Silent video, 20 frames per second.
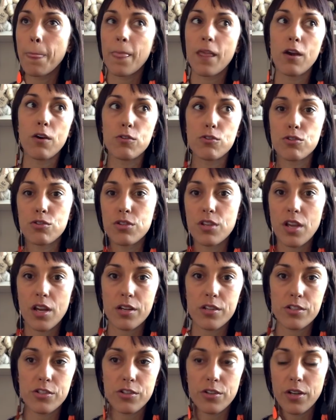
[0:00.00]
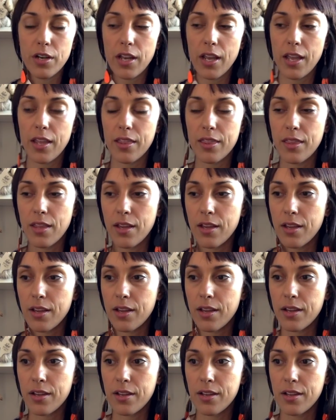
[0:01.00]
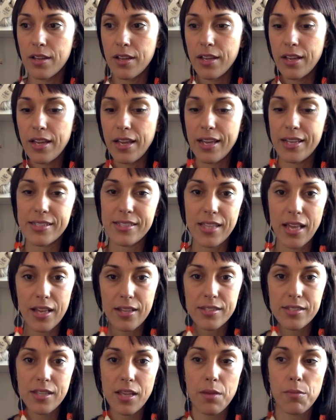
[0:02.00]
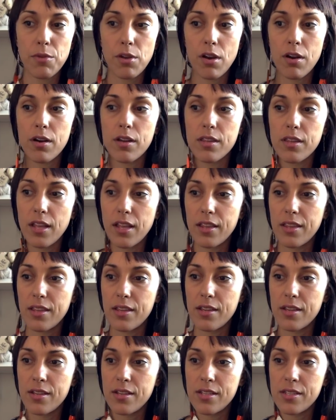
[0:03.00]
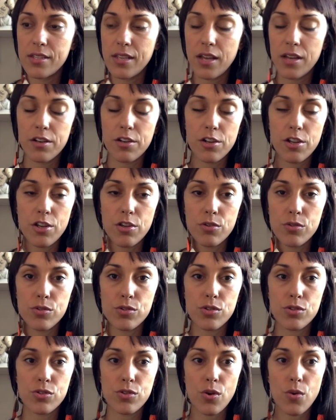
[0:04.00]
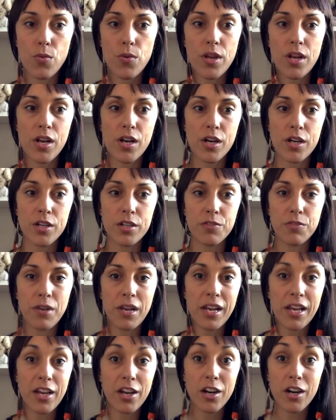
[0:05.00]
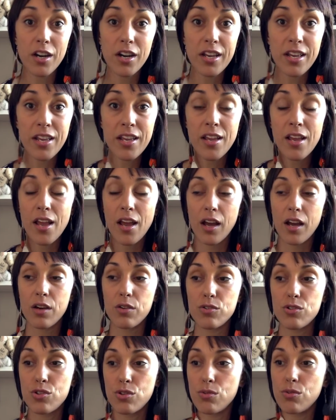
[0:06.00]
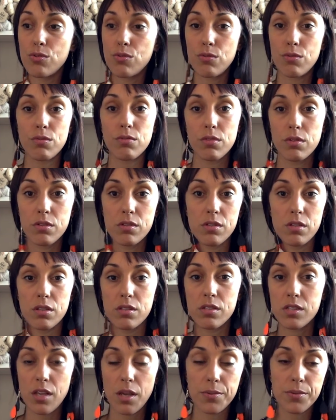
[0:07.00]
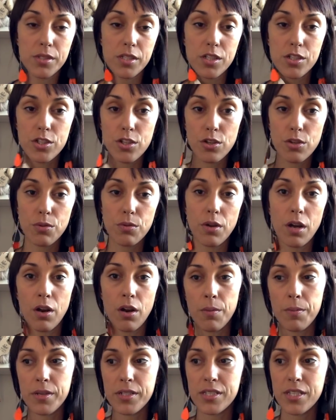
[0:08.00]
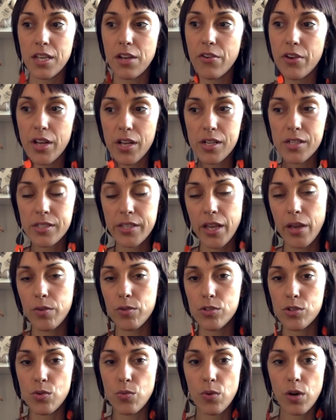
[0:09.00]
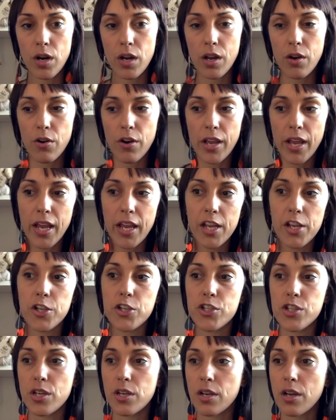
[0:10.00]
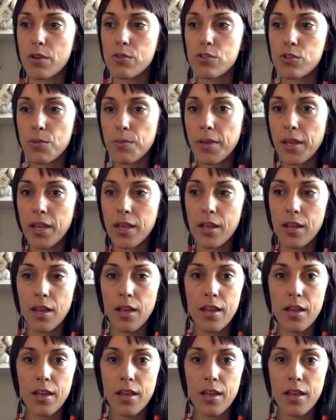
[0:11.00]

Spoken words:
go to the yarn store and get the exact same yarn that the designer used. So we learned really early how to substitute our materials, how to work our gauge, and how to make